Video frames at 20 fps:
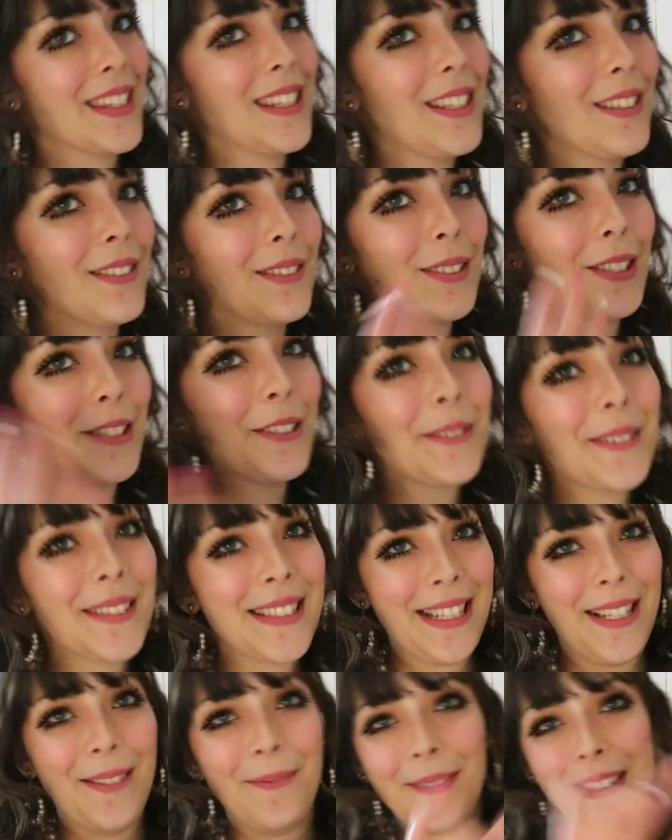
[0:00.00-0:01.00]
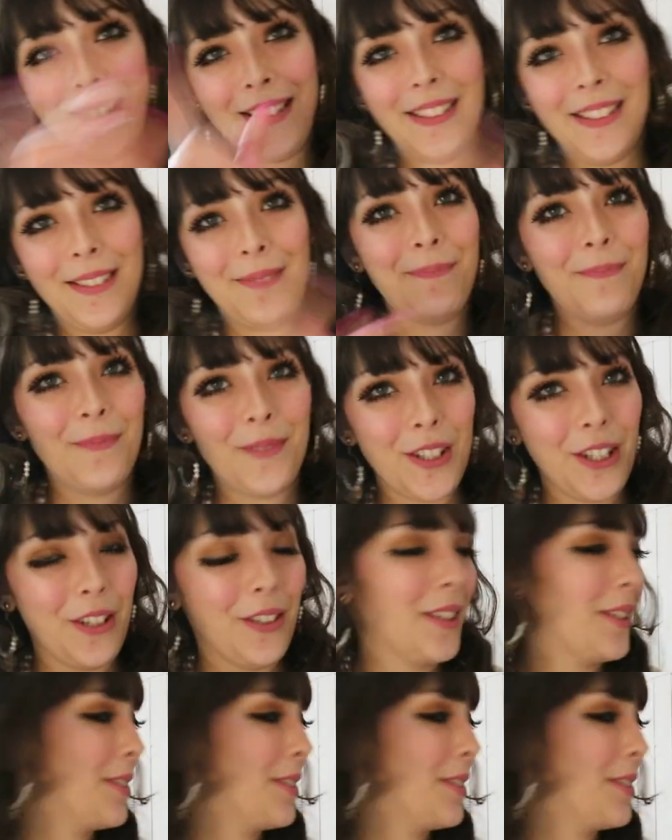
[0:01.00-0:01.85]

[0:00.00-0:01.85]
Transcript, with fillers: you'll, you'll see when I show you